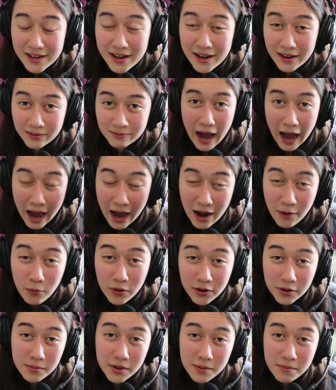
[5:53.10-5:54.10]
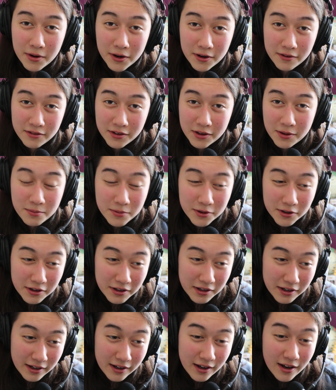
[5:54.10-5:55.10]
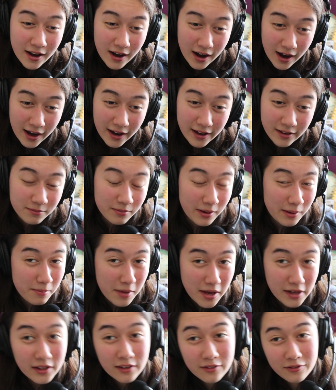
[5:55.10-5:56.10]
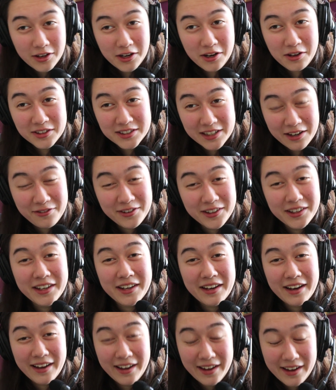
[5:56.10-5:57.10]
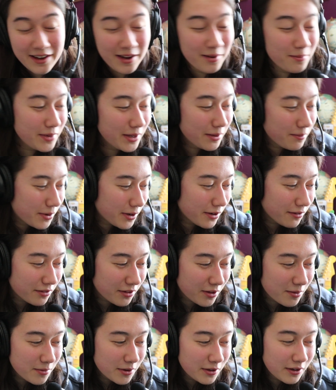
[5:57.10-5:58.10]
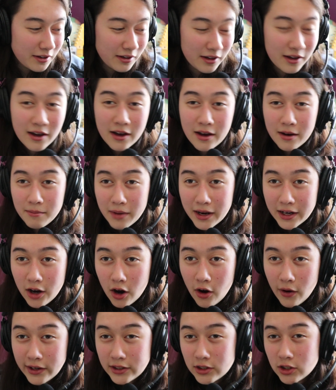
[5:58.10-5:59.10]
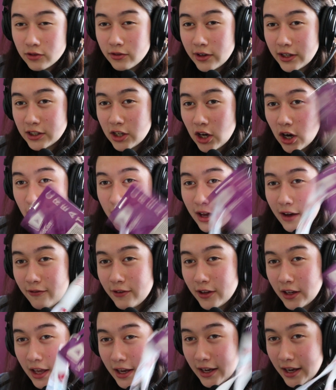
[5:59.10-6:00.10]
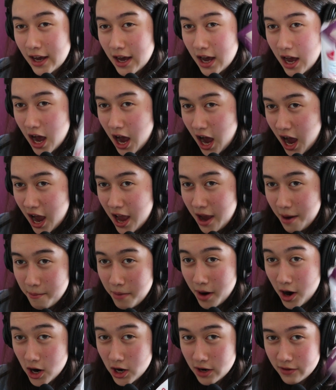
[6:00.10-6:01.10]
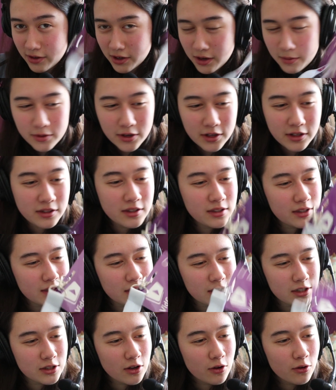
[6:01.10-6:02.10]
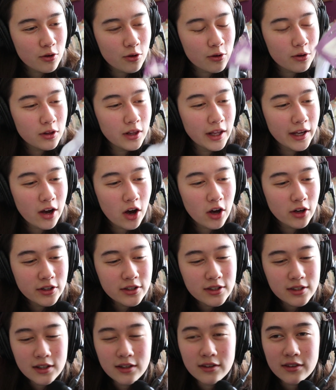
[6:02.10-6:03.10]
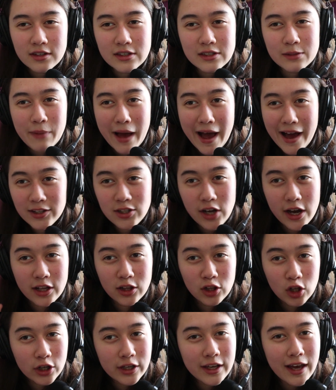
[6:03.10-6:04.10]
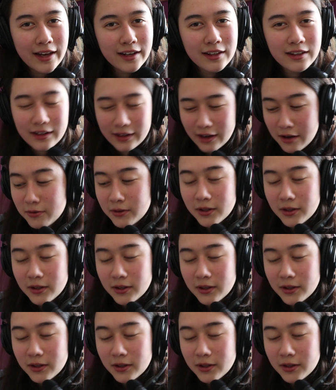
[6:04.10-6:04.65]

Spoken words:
yeah, I want to be part of the community. By making videos, I feel like I am being part of the community. By going to VidCon, I feel like I am part of the community. This is so cool. Like, honestly, this badge, I look at it and I